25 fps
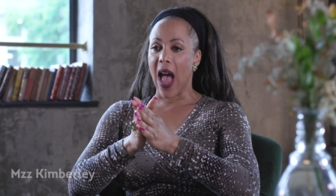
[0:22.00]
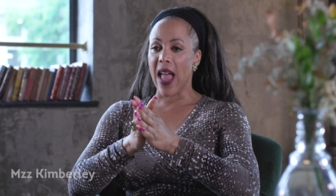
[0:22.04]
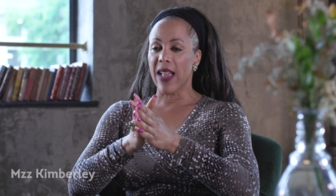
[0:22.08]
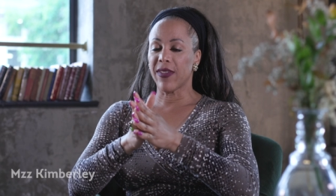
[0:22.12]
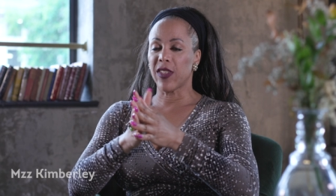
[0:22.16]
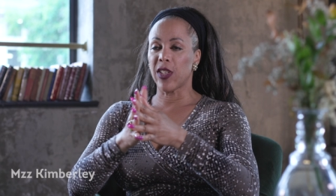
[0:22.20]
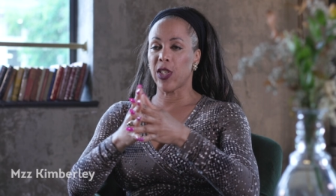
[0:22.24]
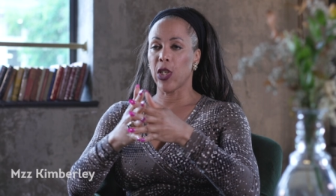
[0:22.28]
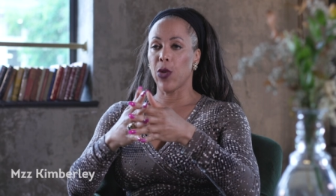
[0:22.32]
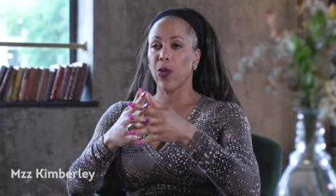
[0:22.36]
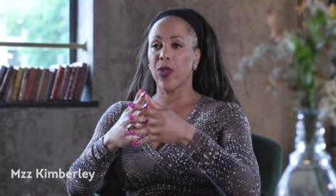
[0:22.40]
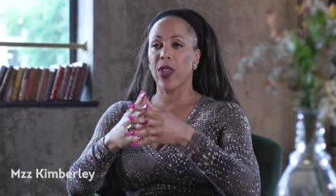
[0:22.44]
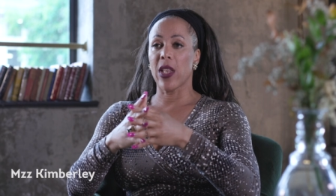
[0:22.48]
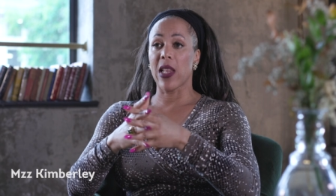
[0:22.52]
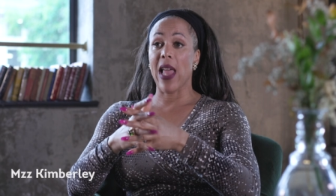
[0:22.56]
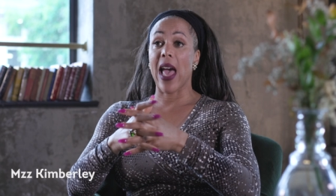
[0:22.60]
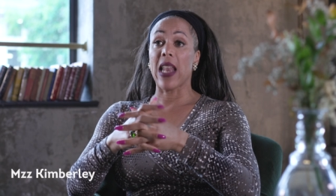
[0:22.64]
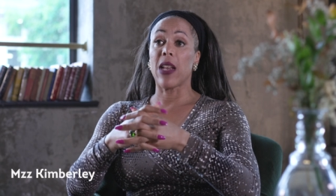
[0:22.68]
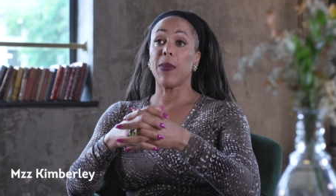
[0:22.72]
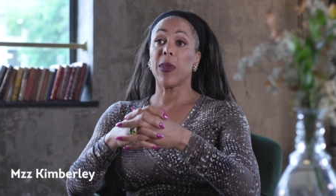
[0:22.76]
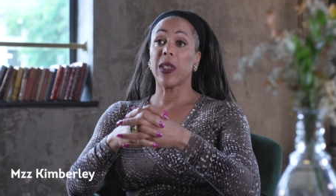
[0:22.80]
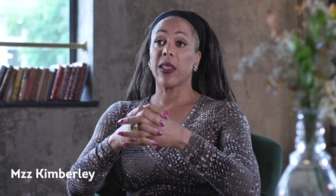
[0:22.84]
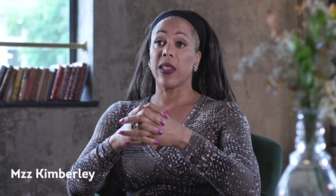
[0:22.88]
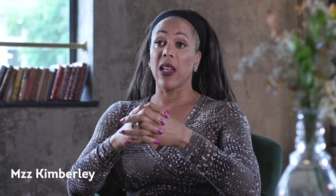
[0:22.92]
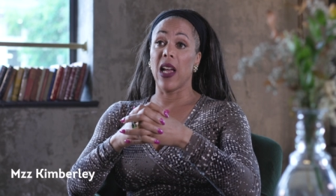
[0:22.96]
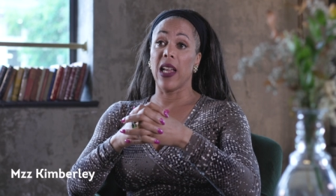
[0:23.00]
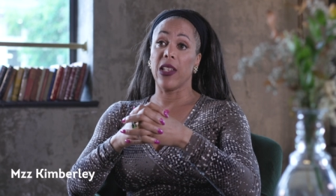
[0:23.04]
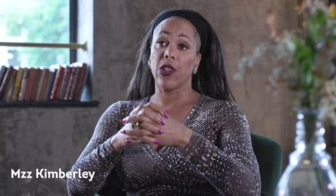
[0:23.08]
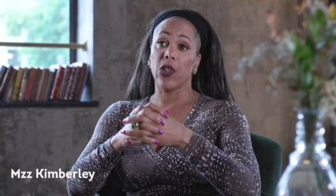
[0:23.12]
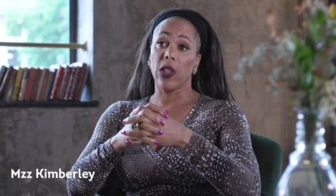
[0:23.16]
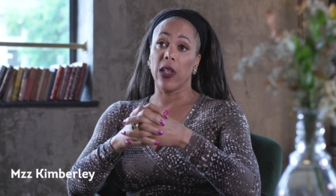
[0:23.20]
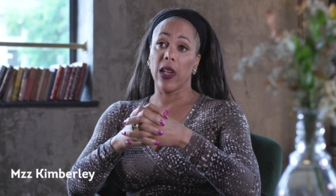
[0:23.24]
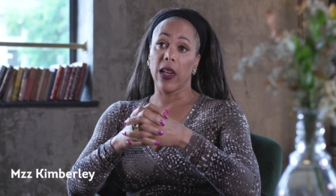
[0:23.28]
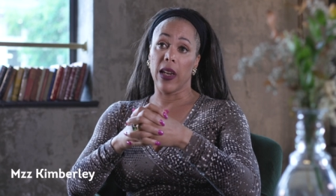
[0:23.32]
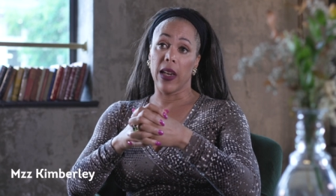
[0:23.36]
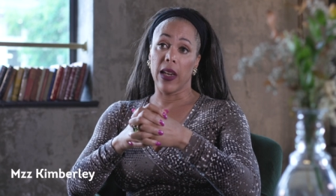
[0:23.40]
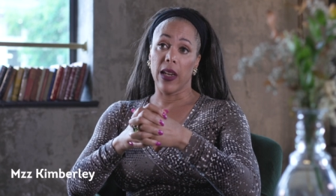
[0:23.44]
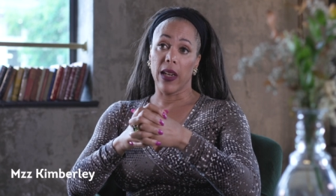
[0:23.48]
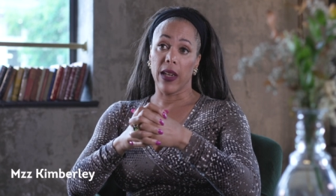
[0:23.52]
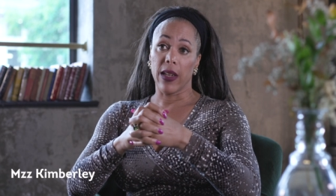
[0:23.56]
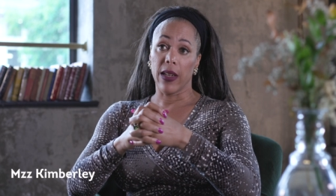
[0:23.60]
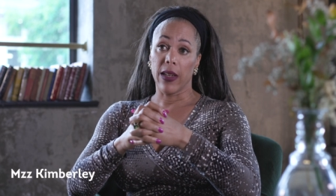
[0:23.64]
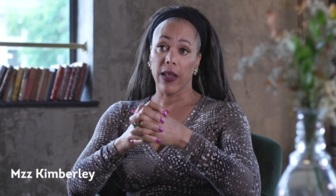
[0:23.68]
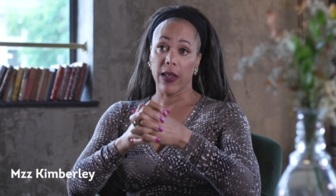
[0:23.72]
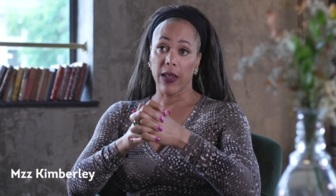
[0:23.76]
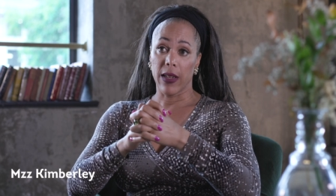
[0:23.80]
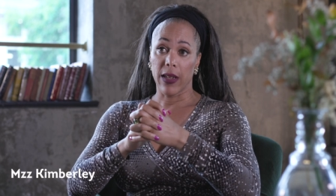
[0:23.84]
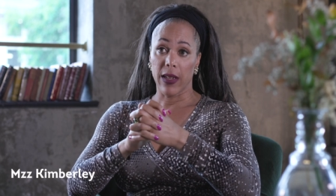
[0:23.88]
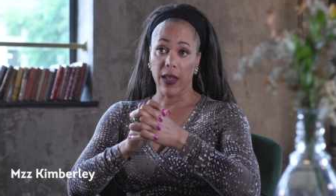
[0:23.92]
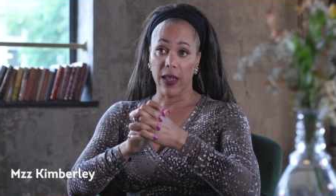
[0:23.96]
I have to deal with a lot of misogyny,
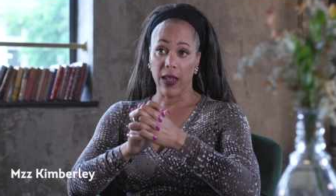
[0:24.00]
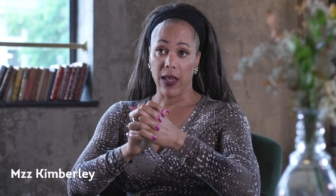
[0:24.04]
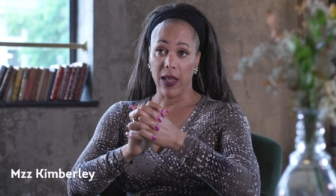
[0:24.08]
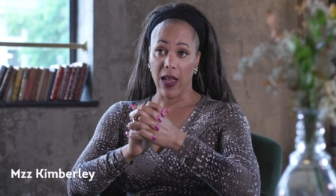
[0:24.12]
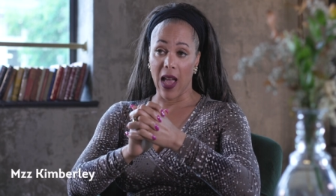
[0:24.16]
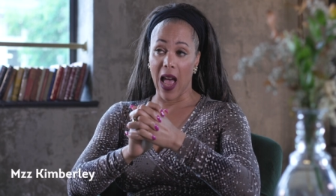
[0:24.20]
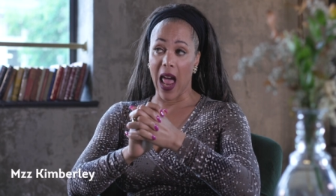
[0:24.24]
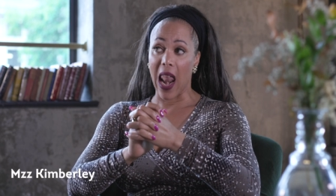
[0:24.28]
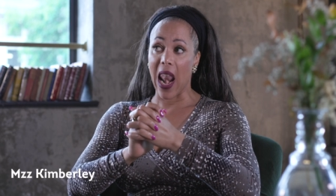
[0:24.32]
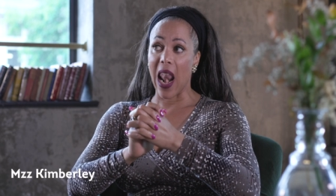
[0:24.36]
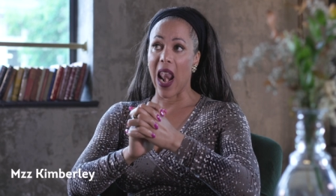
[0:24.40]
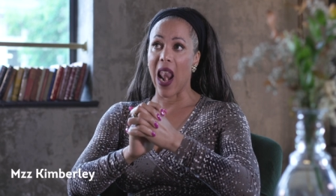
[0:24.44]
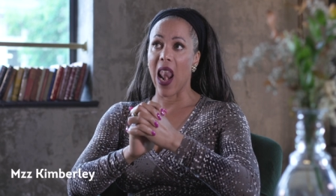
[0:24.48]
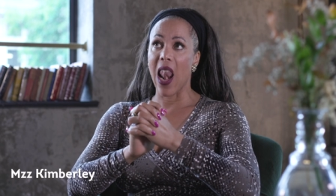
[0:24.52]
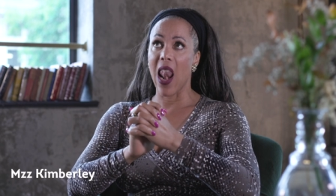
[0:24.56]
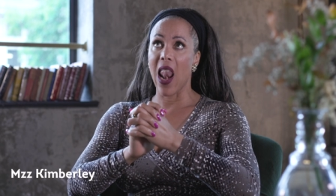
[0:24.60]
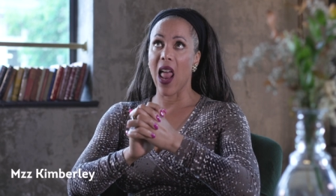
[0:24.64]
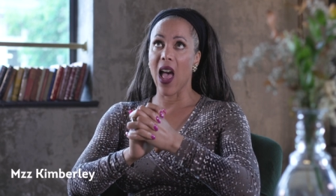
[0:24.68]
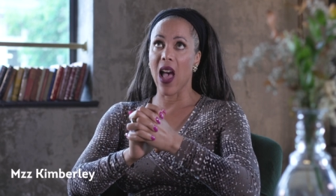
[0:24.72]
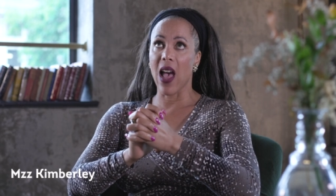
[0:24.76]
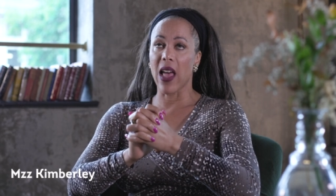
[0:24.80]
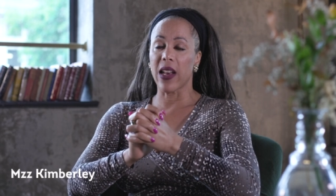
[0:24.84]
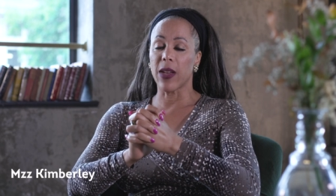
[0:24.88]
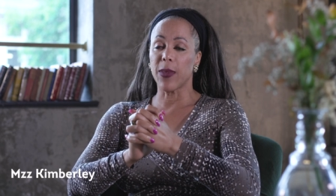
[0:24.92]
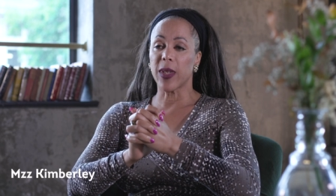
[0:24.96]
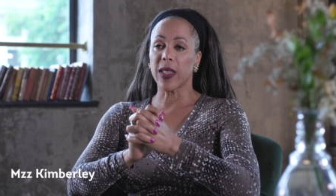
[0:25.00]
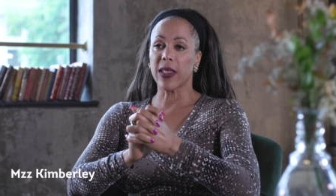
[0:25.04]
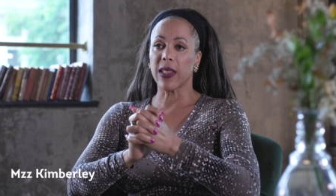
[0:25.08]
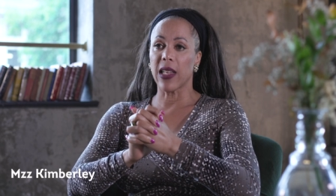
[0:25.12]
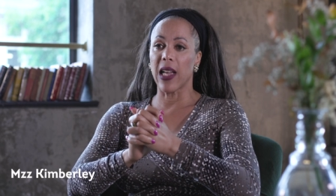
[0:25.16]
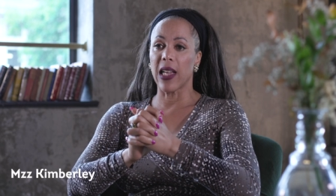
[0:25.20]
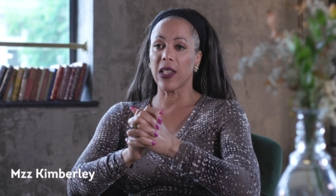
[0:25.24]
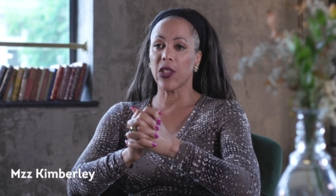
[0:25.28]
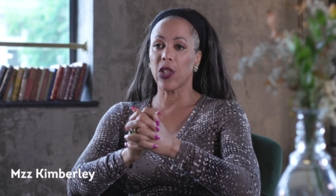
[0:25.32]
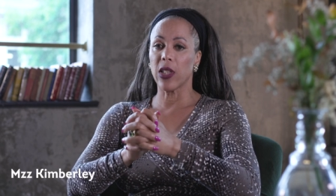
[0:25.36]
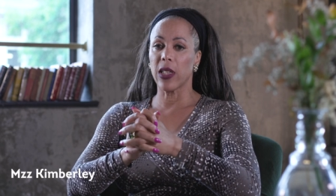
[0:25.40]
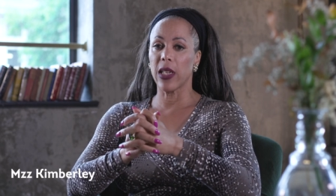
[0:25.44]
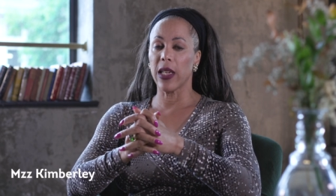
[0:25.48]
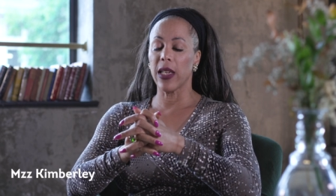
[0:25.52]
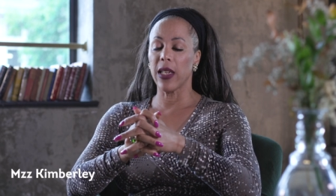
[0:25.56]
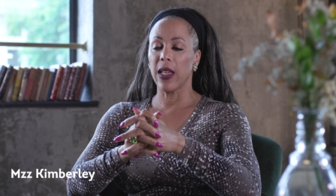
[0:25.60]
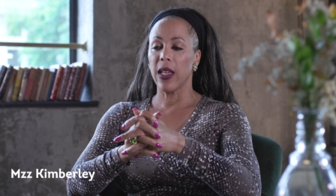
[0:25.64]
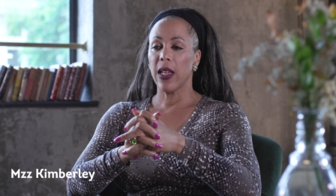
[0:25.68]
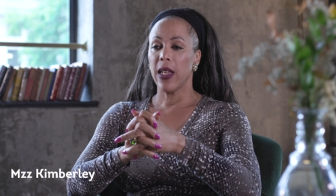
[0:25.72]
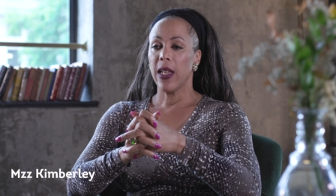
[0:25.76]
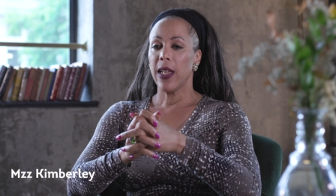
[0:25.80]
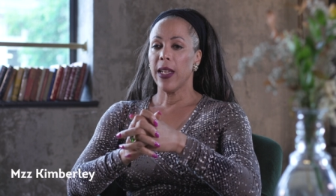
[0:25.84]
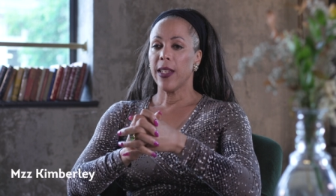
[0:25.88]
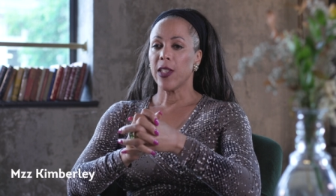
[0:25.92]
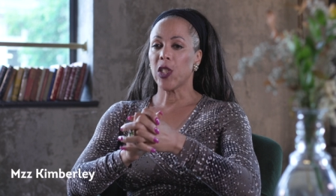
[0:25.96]
a lot of
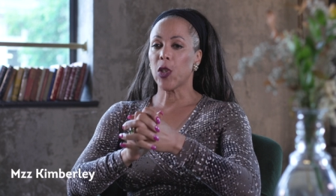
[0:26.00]
misogyny,